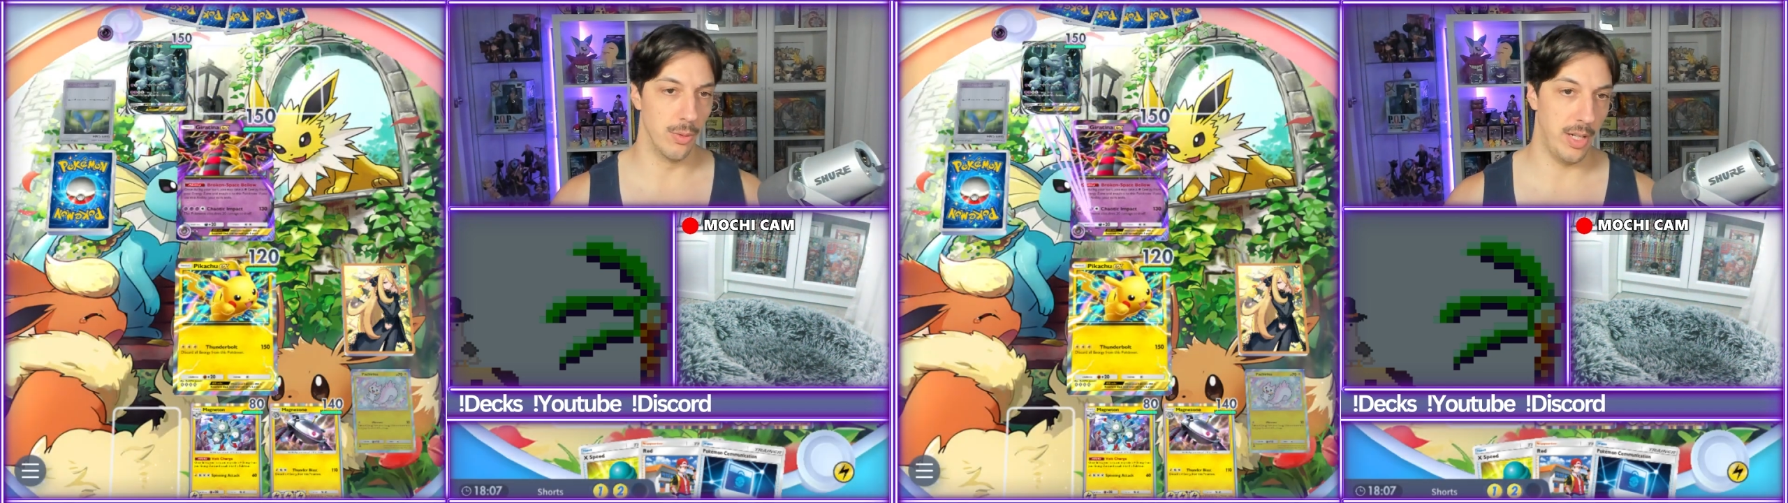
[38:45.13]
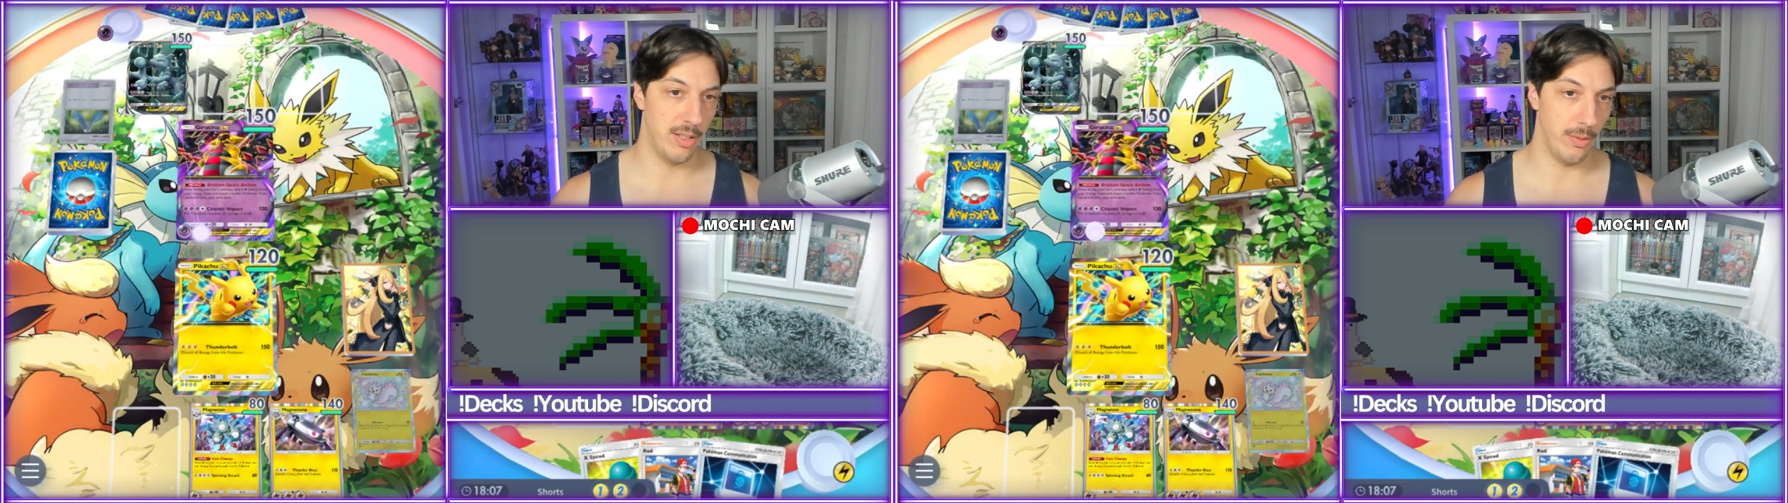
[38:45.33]

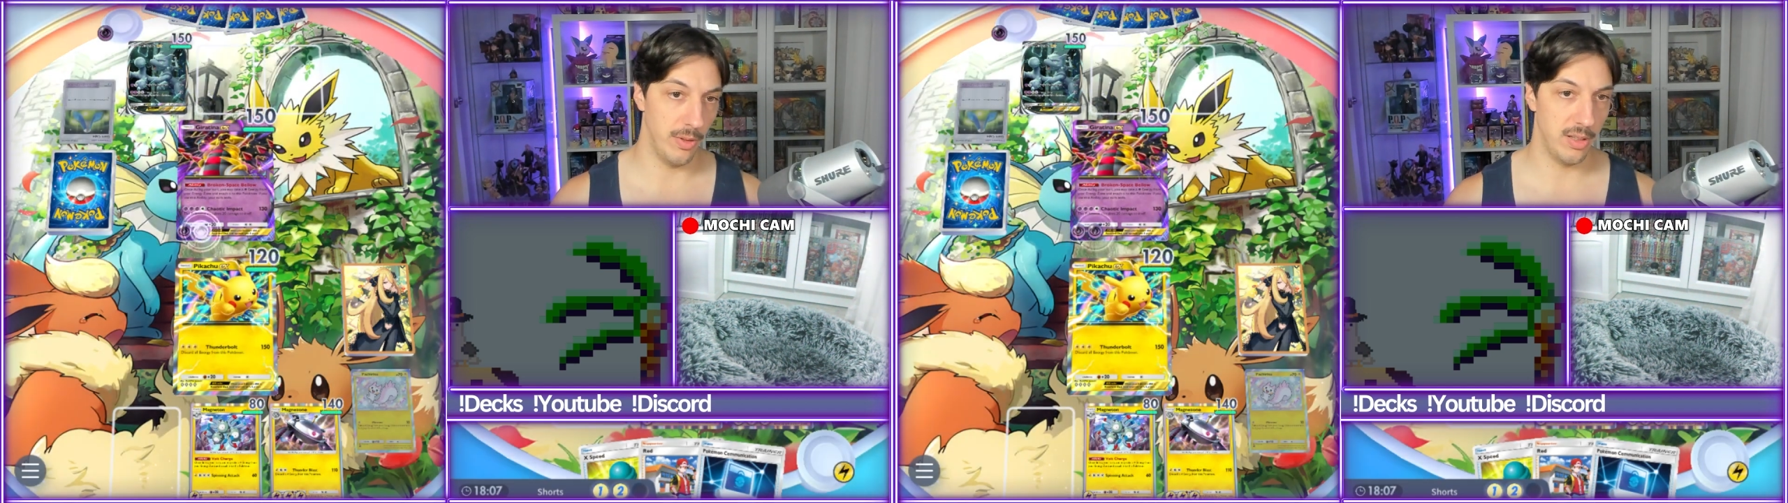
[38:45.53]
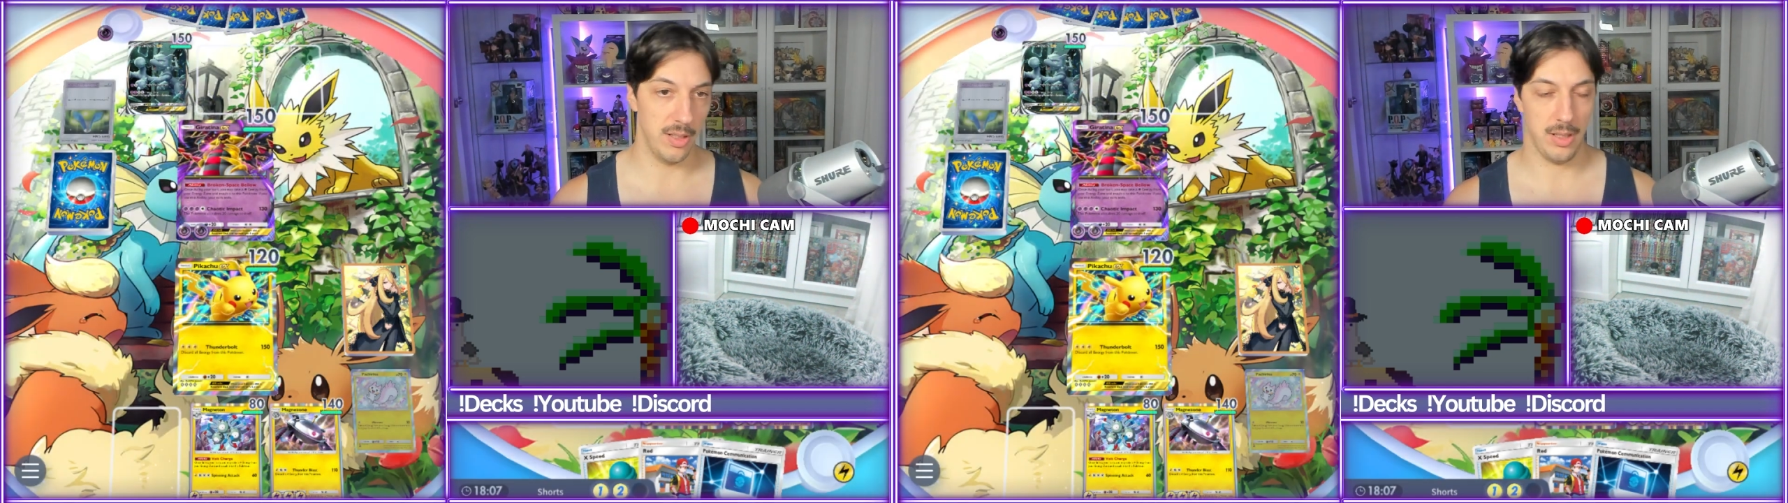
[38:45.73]
that's
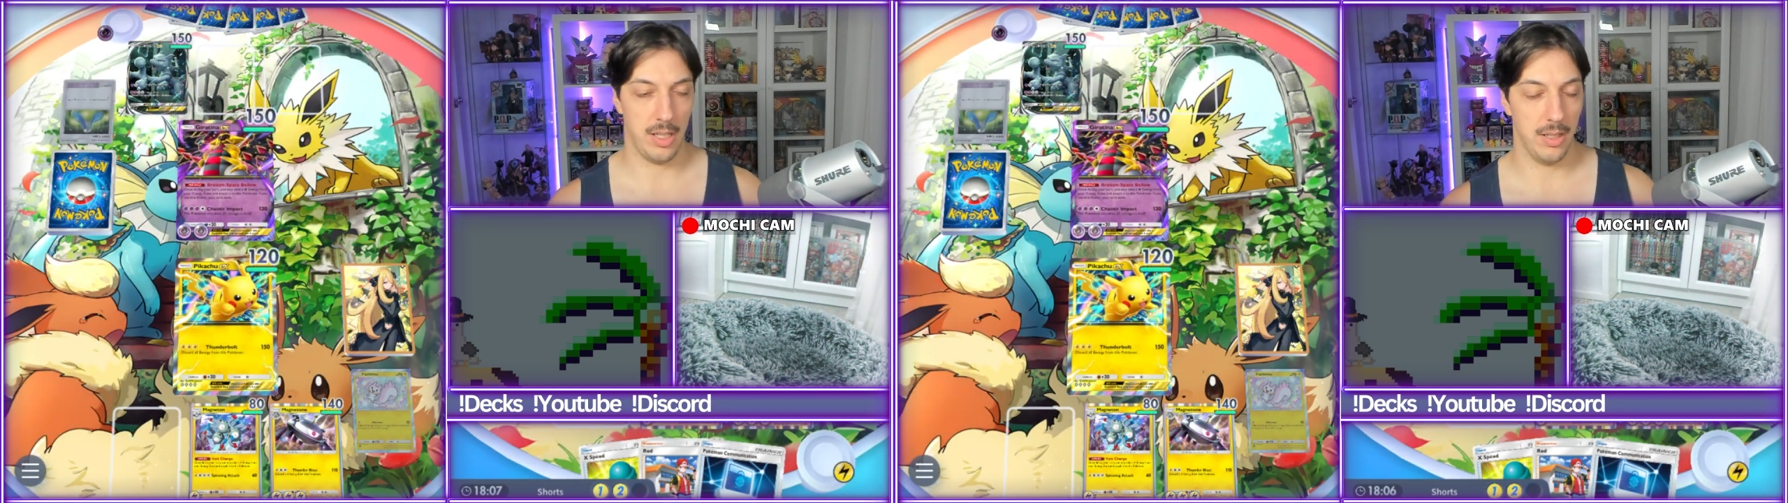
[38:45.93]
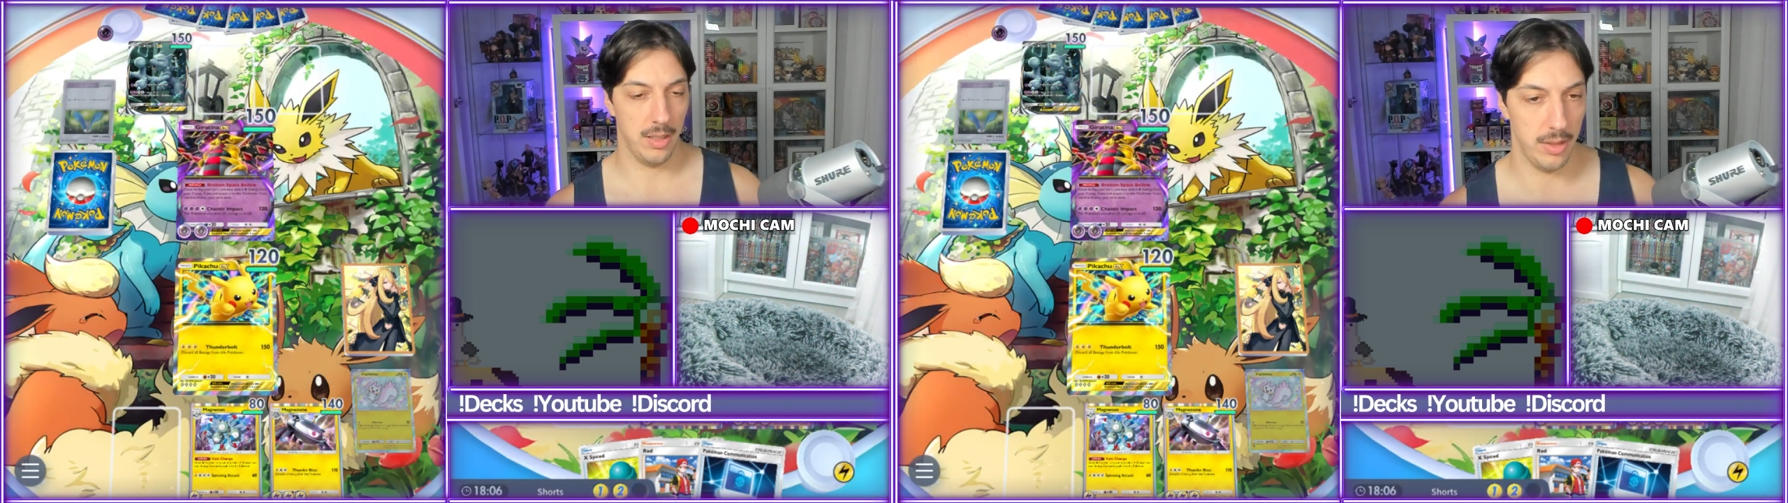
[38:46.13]
obviously
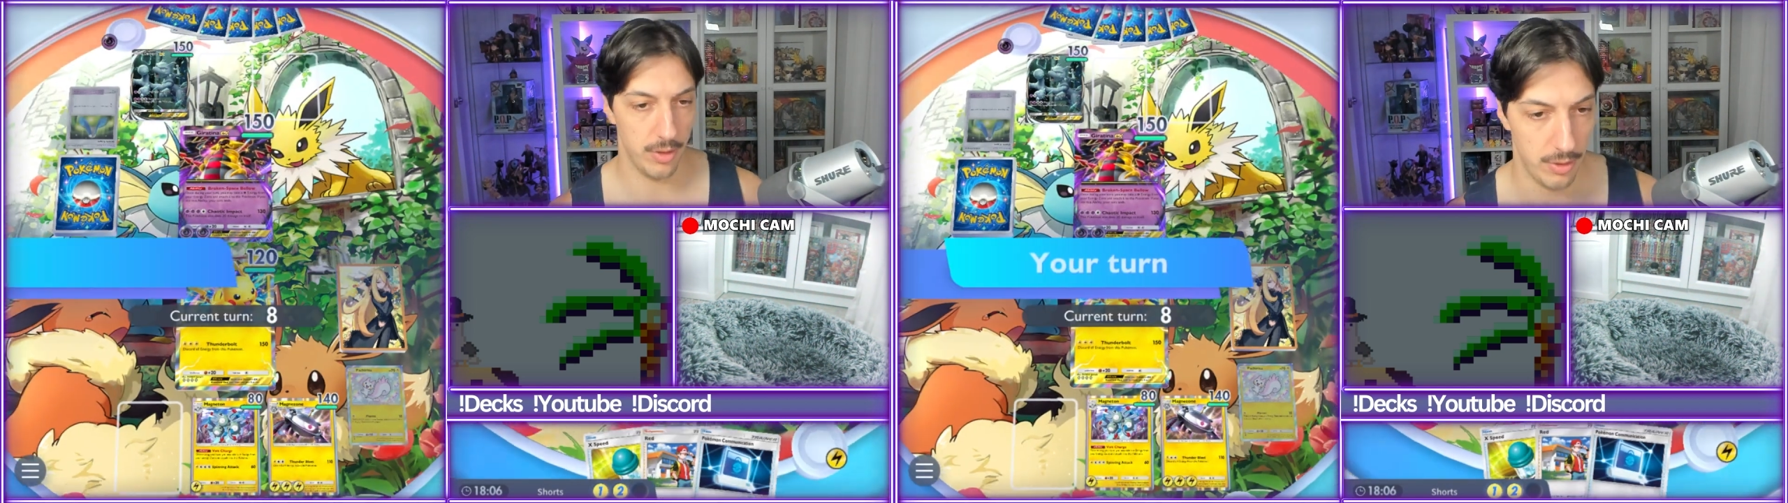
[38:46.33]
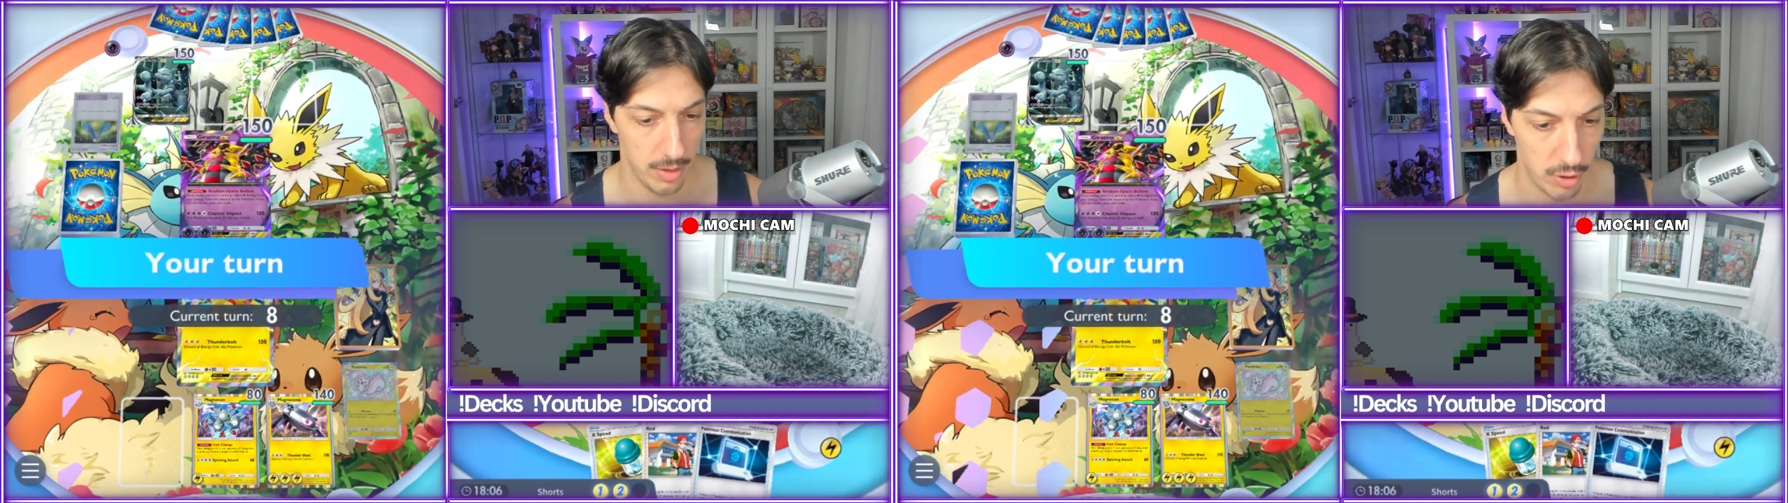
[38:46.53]
like another
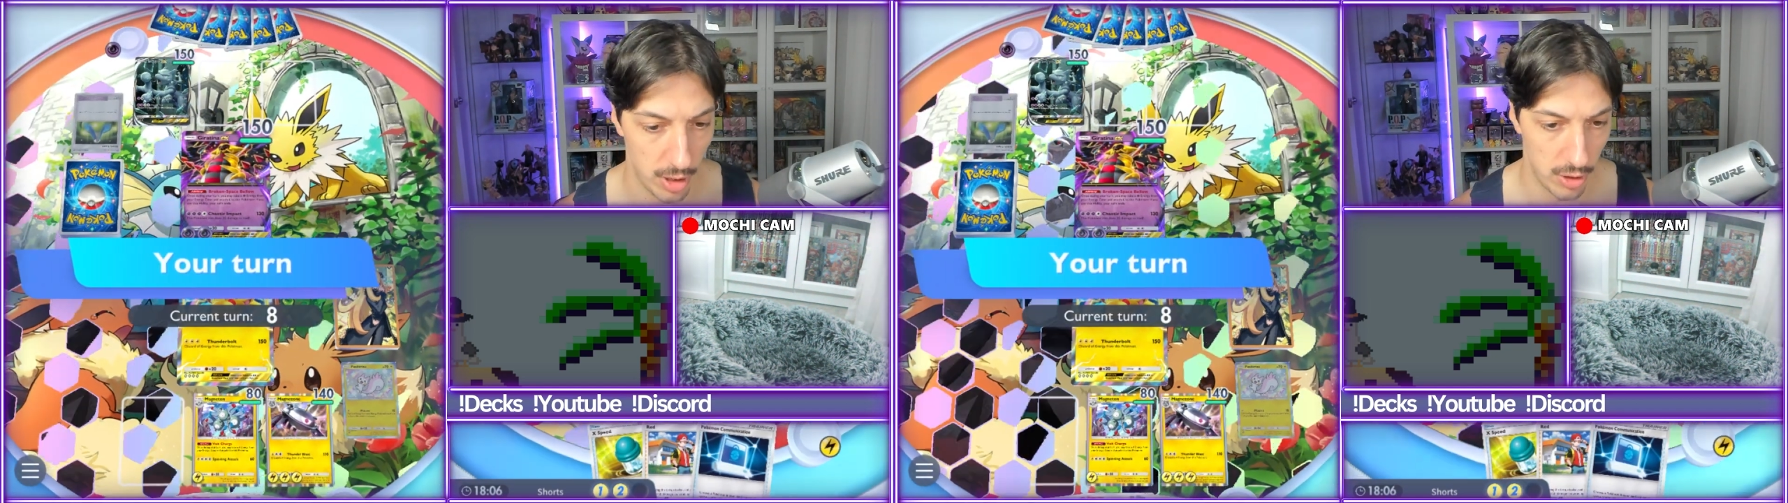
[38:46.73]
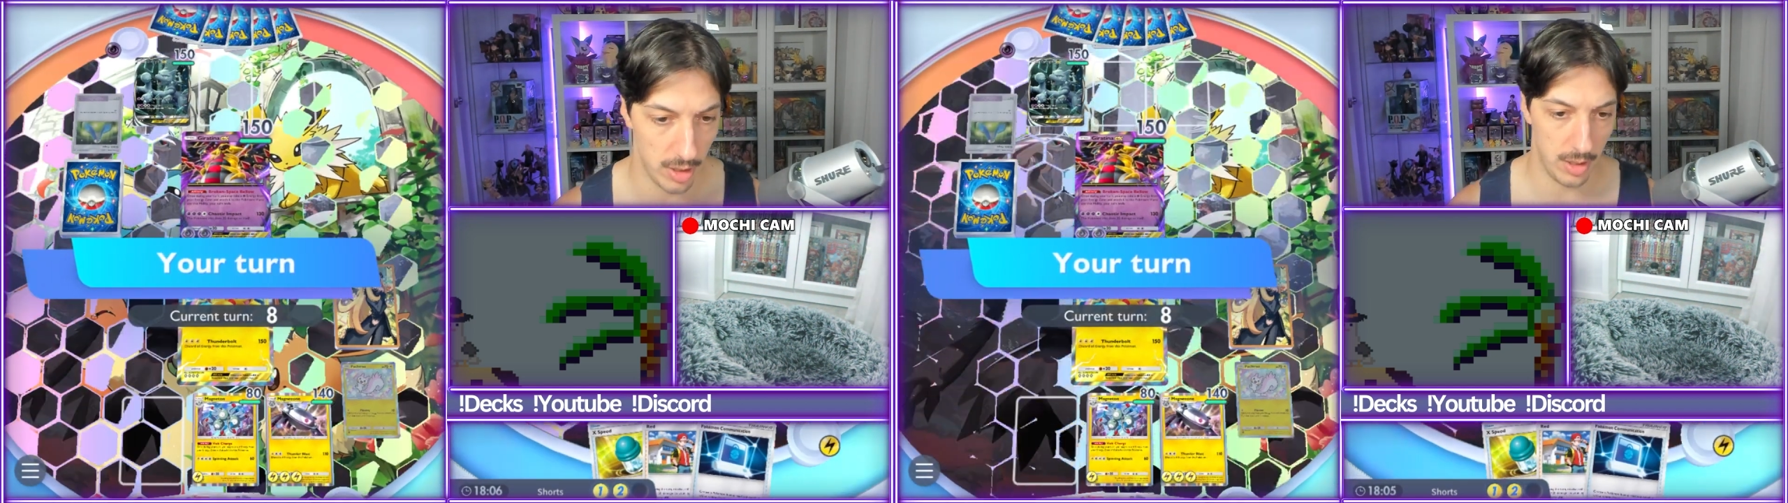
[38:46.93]

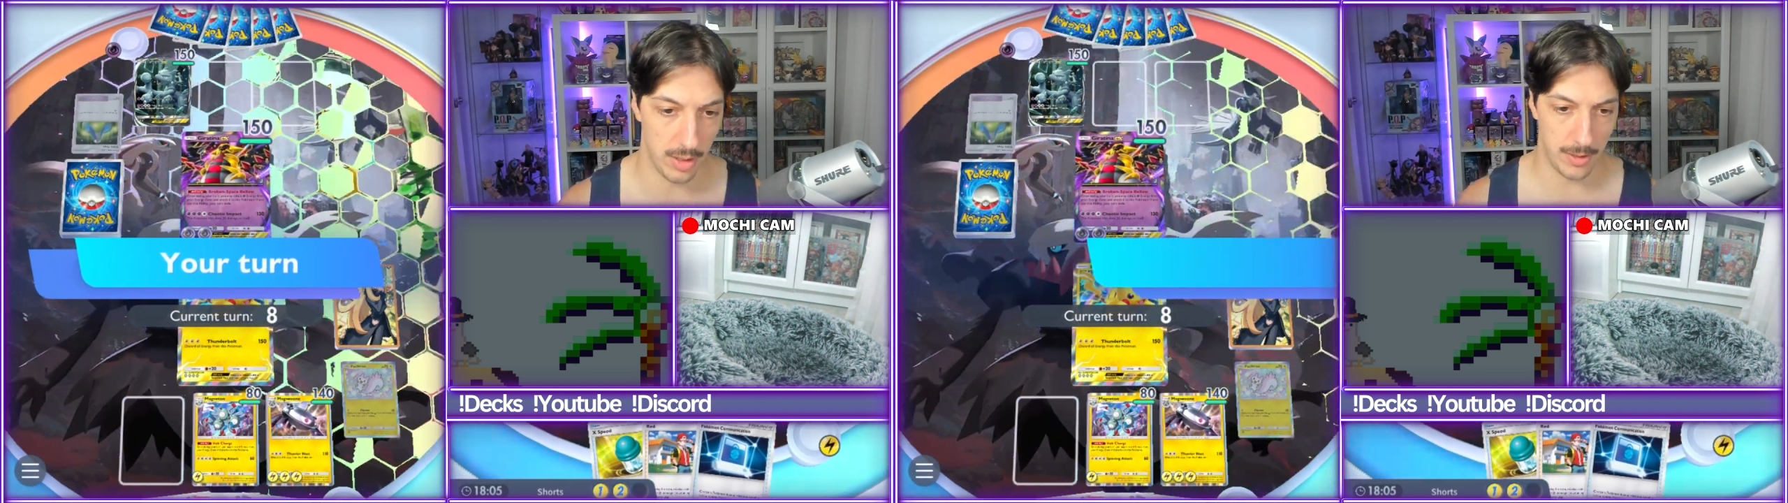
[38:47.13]
GG.